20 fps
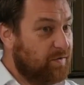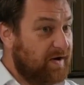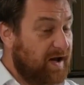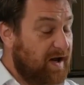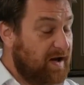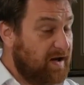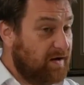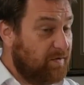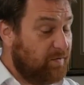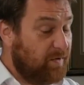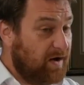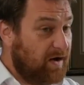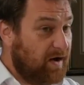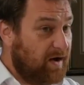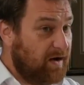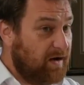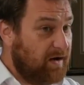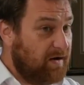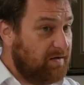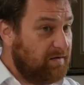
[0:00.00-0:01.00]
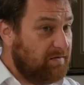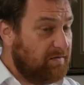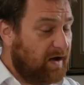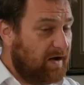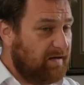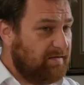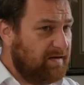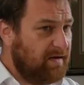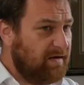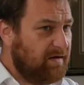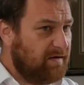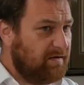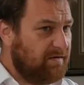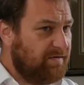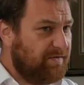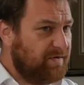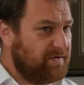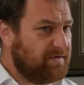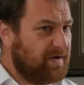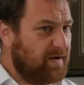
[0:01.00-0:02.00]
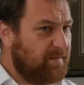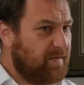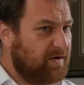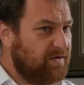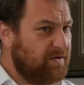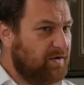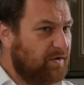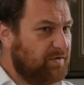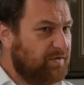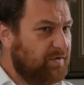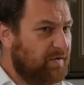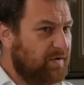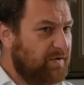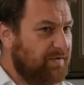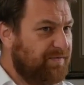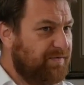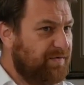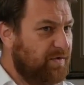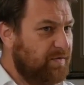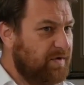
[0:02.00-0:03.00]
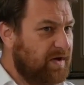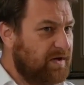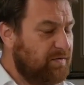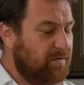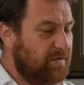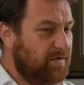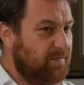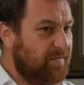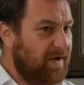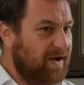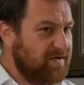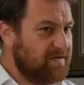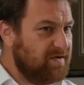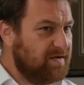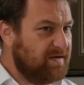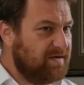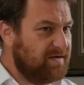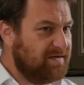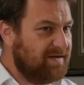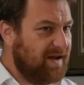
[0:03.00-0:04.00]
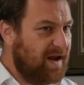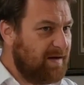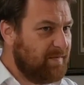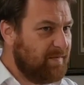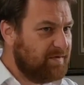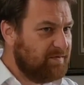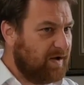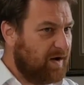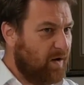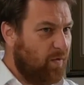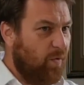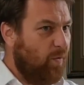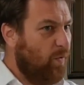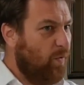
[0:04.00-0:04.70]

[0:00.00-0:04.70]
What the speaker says: So when I think the first time I talked to you on the phone and you mentioned his name, I was